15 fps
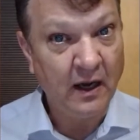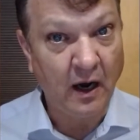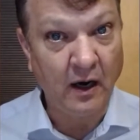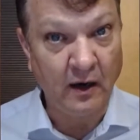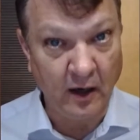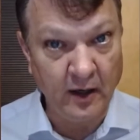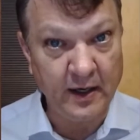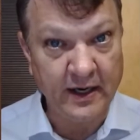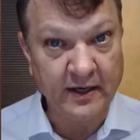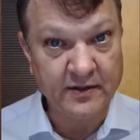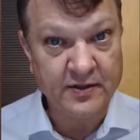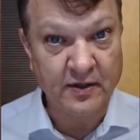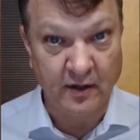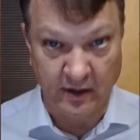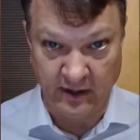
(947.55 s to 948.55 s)
Our
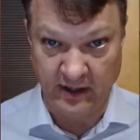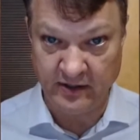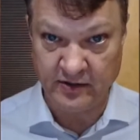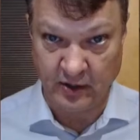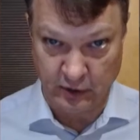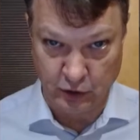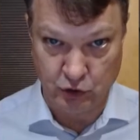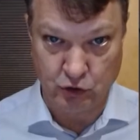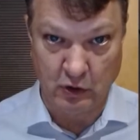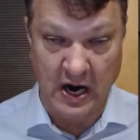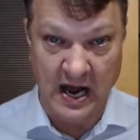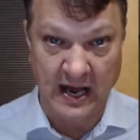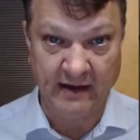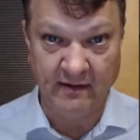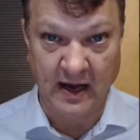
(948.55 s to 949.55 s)
earnings
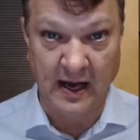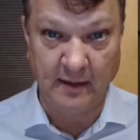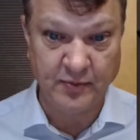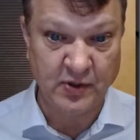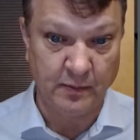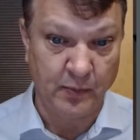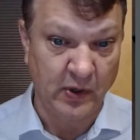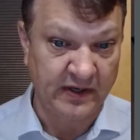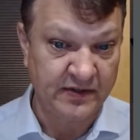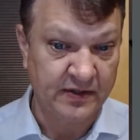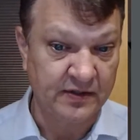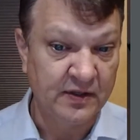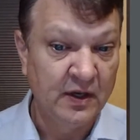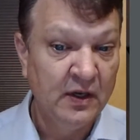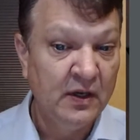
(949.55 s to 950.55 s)
drive option
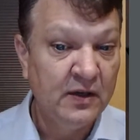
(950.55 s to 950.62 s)
prices.